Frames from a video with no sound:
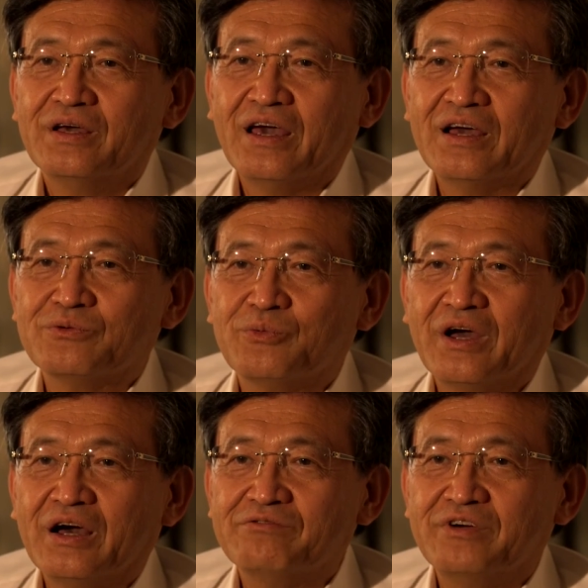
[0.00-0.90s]
And we
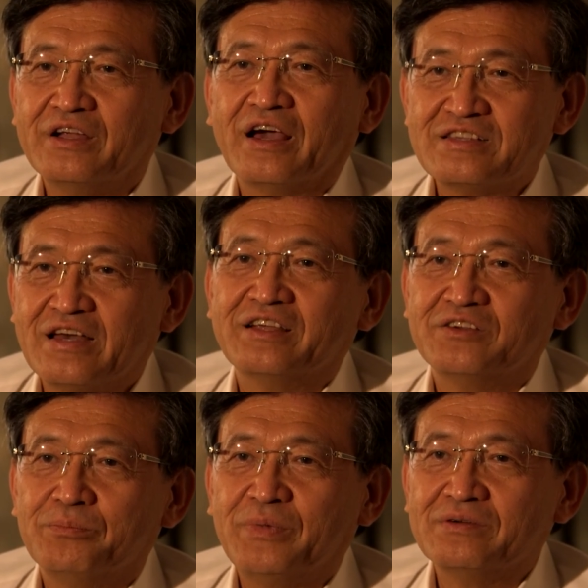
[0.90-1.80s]
are very
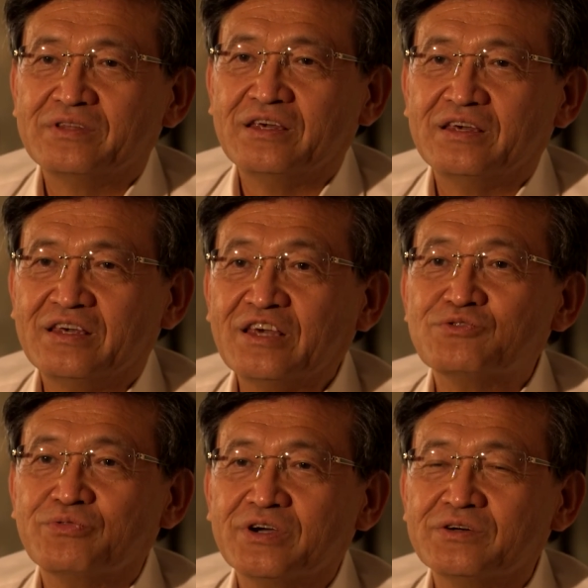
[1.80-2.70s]
excited about the
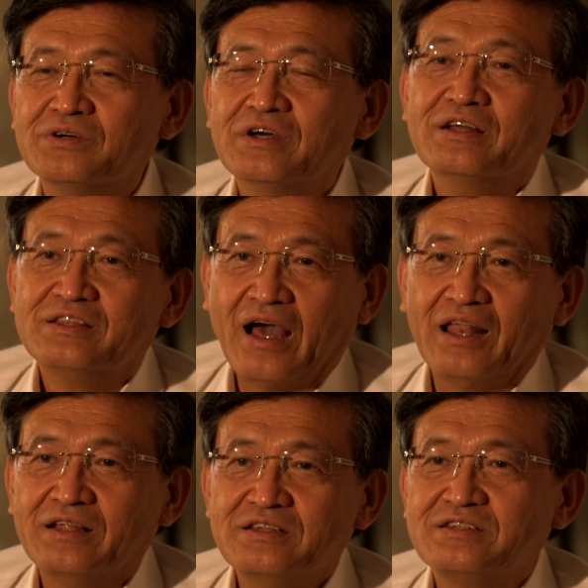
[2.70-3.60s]
Israel
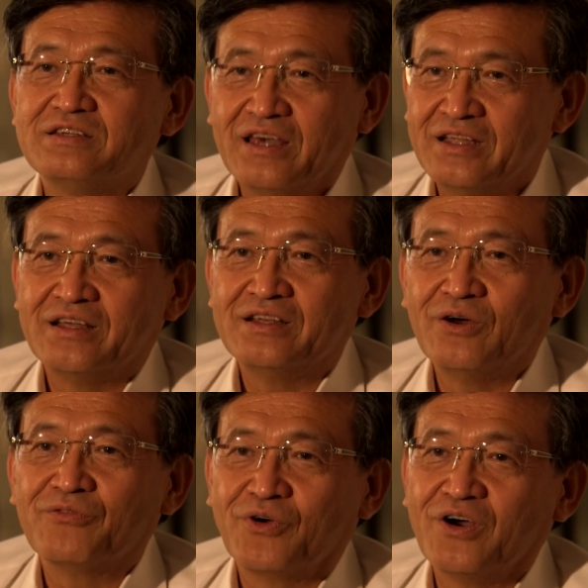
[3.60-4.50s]
talents, and then
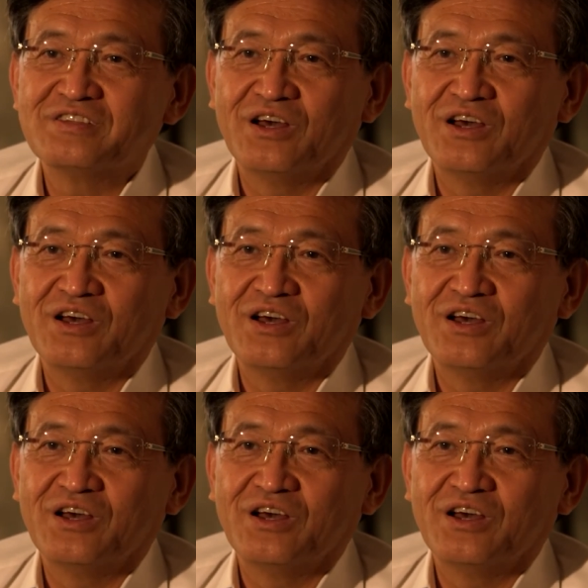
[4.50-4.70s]
of course